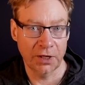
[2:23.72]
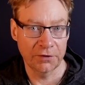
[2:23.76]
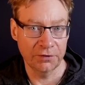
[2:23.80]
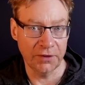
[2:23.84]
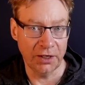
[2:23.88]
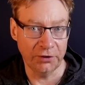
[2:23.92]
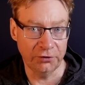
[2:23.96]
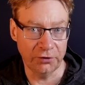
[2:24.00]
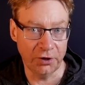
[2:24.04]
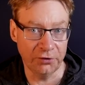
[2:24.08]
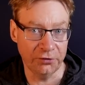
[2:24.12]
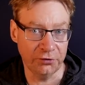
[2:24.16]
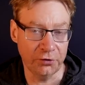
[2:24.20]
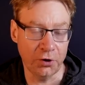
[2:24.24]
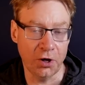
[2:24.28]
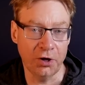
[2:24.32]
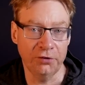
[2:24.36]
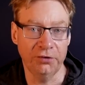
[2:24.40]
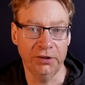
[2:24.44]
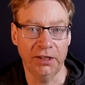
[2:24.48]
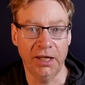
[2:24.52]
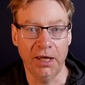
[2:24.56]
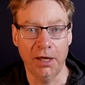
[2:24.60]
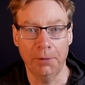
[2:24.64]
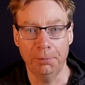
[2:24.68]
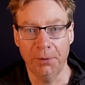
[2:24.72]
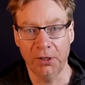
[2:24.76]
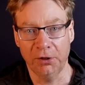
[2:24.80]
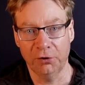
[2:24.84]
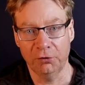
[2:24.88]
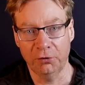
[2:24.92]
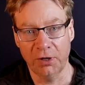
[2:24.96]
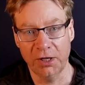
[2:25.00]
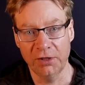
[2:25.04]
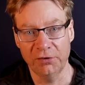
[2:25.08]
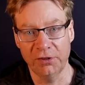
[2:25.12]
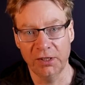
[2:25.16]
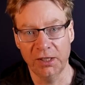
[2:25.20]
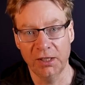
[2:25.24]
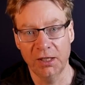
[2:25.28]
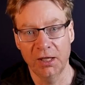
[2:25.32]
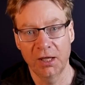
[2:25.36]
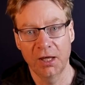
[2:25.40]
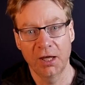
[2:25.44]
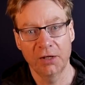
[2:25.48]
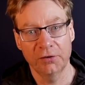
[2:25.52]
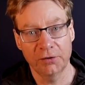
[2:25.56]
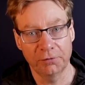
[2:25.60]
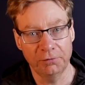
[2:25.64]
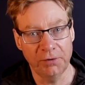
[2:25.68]
That does start to get a bit crazy
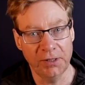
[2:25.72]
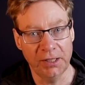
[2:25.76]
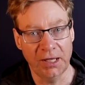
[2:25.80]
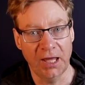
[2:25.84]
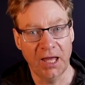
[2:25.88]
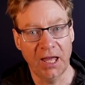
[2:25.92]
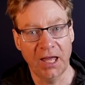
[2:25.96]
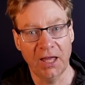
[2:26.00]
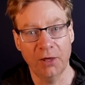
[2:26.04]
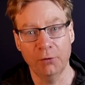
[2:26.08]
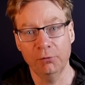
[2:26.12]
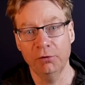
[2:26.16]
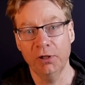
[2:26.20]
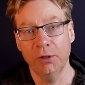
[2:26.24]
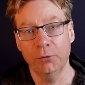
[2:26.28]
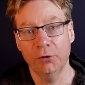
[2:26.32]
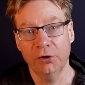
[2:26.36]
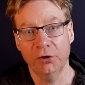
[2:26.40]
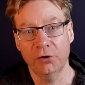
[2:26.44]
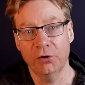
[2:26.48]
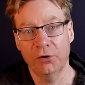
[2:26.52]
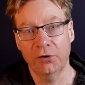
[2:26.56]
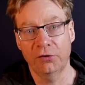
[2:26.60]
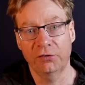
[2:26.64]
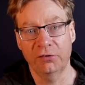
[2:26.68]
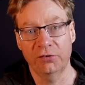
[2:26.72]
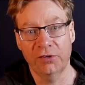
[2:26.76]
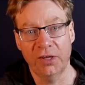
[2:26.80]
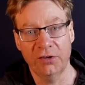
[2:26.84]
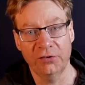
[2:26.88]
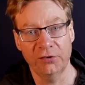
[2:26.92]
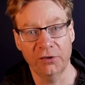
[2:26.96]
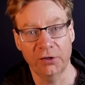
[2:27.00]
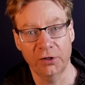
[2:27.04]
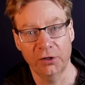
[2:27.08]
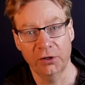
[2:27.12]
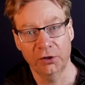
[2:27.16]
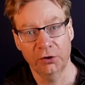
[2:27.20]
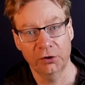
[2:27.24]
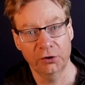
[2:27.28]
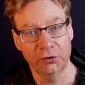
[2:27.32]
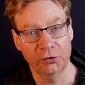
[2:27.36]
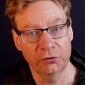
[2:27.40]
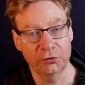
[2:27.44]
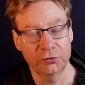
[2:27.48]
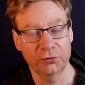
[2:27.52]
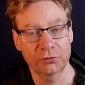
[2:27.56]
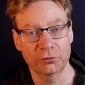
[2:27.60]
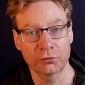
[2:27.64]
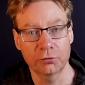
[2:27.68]
to think how lower cost Tesla can
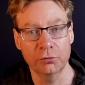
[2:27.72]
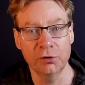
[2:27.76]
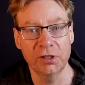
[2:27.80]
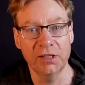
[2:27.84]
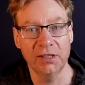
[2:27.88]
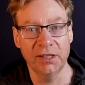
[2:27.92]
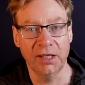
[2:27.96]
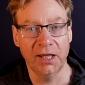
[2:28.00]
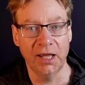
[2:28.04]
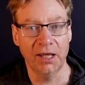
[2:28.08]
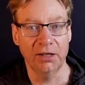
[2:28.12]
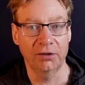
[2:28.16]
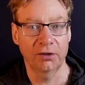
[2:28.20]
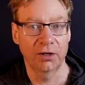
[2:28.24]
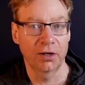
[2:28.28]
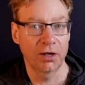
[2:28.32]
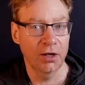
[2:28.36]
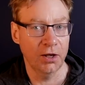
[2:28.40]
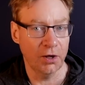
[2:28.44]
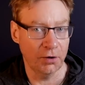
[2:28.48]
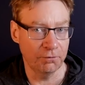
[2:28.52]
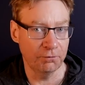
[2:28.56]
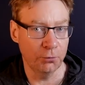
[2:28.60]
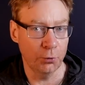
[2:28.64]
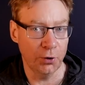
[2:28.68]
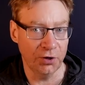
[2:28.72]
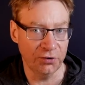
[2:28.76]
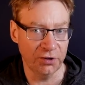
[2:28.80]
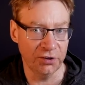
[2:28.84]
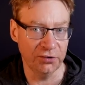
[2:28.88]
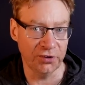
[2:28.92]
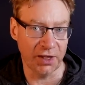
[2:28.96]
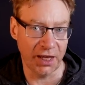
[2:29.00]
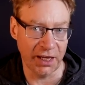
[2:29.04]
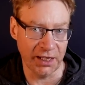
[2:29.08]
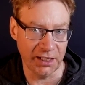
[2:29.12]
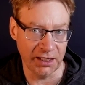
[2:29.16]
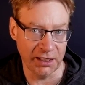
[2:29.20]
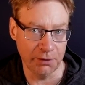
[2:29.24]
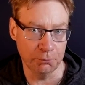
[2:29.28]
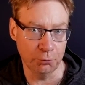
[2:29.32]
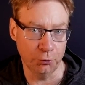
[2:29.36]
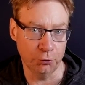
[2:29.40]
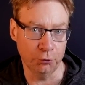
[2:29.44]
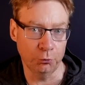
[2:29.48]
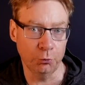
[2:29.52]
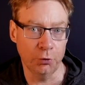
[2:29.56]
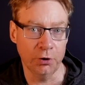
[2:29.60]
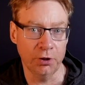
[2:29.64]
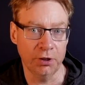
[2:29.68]
truly get a 4680
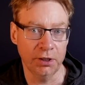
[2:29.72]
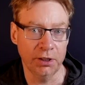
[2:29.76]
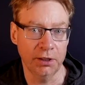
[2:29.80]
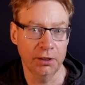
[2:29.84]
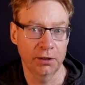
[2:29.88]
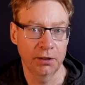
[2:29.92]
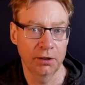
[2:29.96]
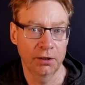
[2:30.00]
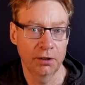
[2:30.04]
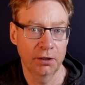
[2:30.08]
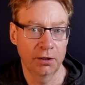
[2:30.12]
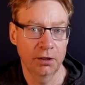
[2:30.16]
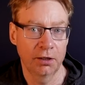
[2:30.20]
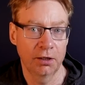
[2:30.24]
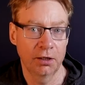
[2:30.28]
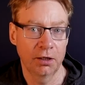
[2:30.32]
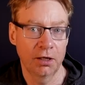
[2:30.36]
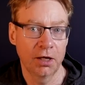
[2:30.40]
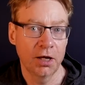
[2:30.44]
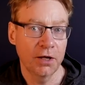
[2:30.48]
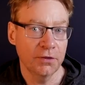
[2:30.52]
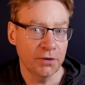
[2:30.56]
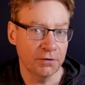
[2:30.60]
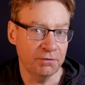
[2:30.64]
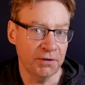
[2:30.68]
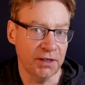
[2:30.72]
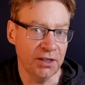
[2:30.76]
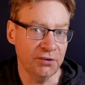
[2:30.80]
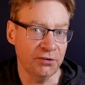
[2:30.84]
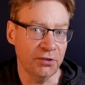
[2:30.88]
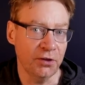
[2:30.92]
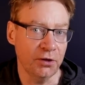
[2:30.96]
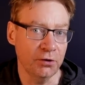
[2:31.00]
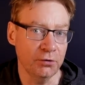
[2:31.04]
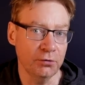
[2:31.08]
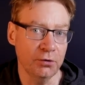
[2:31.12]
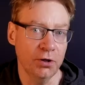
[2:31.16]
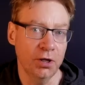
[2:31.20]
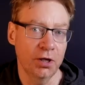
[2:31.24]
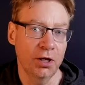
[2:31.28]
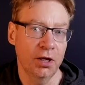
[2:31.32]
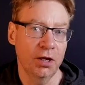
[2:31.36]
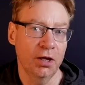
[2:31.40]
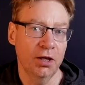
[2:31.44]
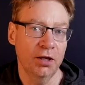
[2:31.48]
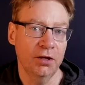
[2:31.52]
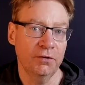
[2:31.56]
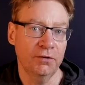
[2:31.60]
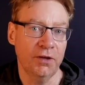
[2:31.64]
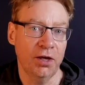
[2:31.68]
Model Y. The thing is though,
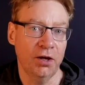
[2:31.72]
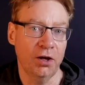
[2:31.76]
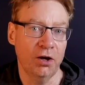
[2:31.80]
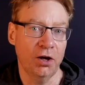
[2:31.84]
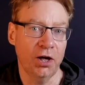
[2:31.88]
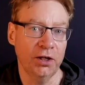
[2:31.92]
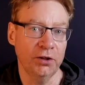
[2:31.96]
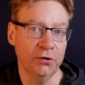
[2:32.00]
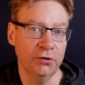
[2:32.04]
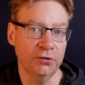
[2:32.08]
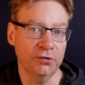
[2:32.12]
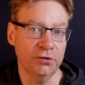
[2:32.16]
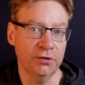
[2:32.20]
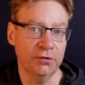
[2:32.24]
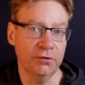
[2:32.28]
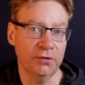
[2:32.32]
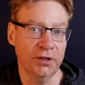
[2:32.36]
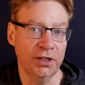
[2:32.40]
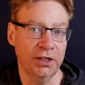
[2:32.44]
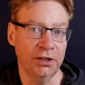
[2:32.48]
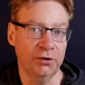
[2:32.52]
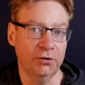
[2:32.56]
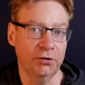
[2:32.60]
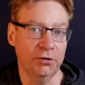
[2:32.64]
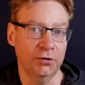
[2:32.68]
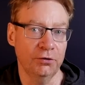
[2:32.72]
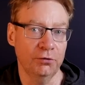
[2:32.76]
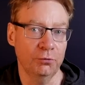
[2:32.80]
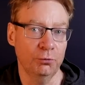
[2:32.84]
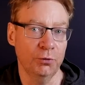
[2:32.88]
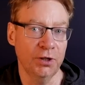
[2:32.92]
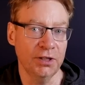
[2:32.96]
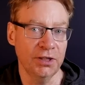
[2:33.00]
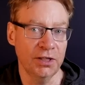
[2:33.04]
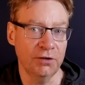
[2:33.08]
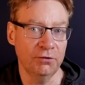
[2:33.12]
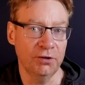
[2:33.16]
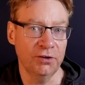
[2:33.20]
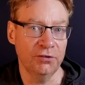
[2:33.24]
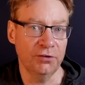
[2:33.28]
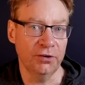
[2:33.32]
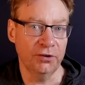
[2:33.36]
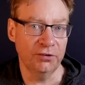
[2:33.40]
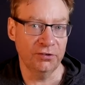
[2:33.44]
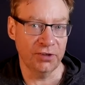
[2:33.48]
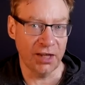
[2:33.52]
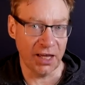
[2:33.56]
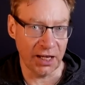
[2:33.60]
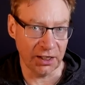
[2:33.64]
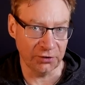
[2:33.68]
that I also think that when there is the
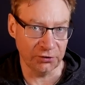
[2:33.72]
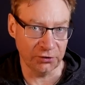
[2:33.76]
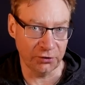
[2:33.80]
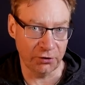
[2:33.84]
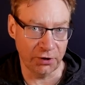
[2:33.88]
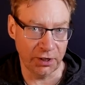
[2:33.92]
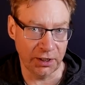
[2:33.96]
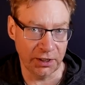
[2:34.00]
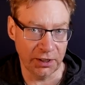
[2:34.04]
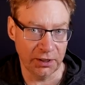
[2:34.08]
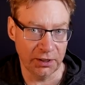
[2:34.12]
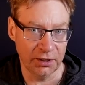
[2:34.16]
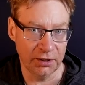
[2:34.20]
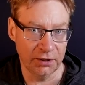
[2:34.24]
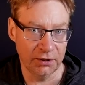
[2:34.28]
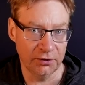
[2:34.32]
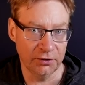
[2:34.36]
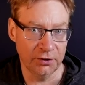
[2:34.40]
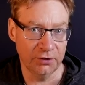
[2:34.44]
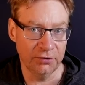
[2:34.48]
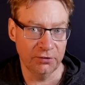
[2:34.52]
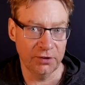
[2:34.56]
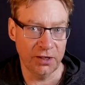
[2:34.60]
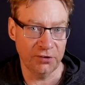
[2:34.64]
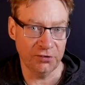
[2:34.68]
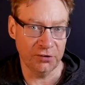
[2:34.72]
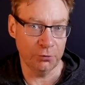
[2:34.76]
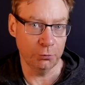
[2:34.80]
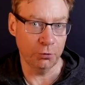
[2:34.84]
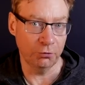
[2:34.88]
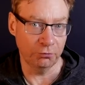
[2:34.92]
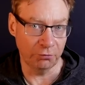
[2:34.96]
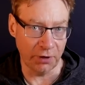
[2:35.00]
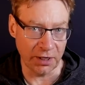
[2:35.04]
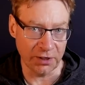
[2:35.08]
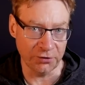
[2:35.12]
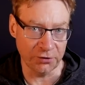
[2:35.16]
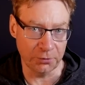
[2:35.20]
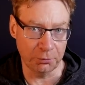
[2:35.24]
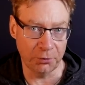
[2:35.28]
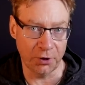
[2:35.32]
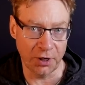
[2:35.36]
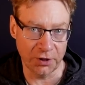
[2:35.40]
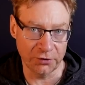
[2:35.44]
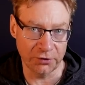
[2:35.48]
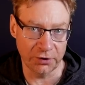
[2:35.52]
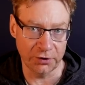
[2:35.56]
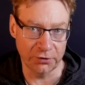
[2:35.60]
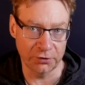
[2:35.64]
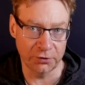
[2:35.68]
tax credit, that Tesla will raise the
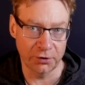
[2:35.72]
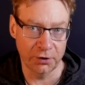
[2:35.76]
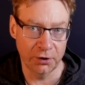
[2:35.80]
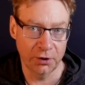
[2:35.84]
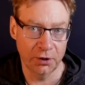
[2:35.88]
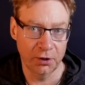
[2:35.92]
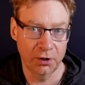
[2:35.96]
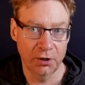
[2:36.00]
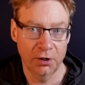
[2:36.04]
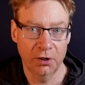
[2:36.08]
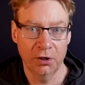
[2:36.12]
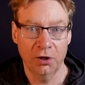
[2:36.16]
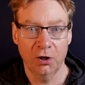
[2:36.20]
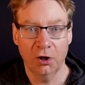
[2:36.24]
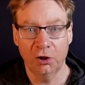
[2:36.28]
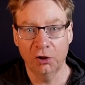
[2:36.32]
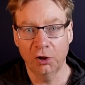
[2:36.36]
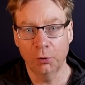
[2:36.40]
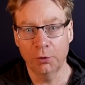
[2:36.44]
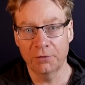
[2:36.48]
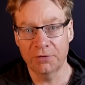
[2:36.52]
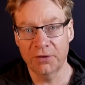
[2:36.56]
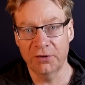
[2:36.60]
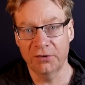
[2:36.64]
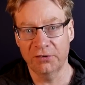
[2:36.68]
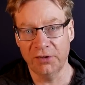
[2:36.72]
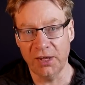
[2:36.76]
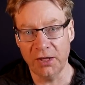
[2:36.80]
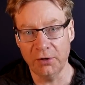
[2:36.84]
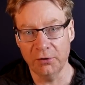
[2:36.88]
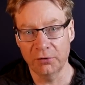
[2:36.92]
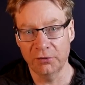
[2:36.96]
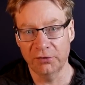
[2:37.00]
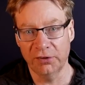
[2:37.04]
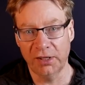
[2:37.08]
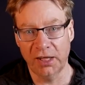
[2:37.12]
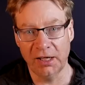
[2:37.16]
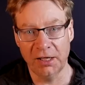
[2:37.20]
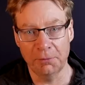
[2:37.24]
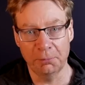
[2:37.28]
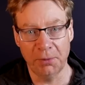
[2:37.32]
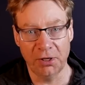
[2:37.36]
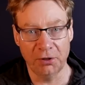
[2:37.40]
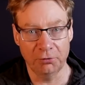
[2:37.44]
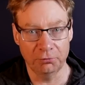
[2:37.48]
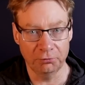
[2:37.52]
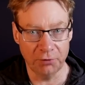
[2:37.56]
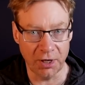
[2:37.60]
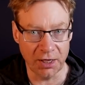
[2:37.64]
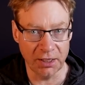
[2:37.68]
prices, along with the cells getting
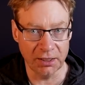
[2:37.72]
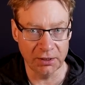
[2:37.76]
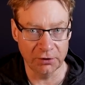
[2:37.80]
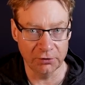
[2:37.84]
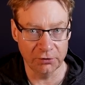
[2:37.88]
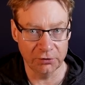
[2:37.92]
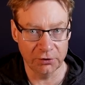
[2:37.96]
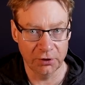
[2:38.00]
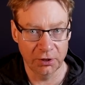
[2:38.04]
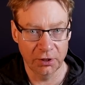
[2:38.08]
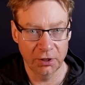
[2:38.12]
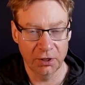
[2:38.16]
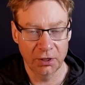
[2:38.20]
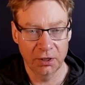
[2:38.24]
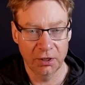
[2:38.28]
better range.